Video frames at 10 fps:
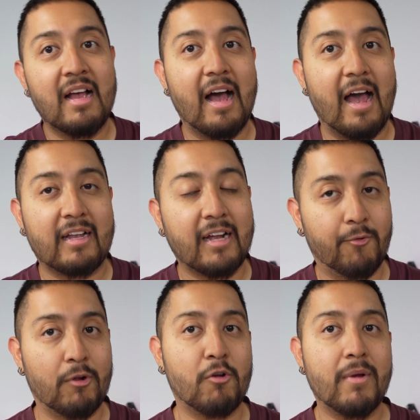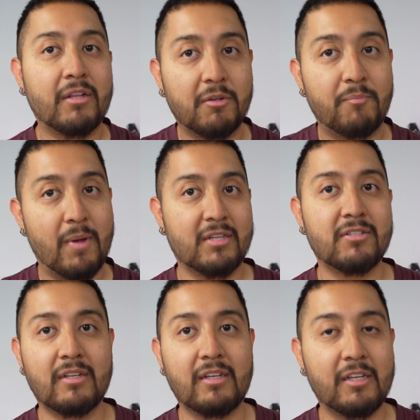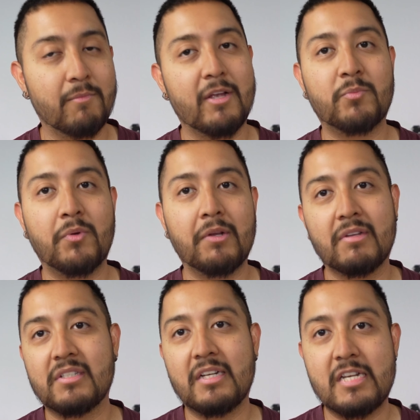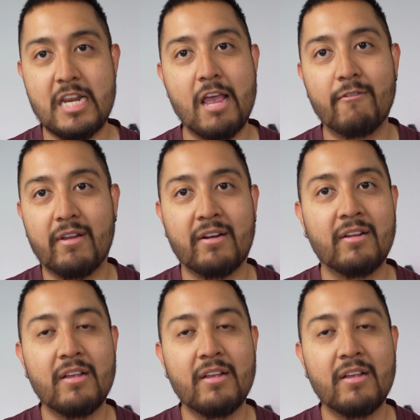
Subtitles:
I can recommend it personally, in my experience, never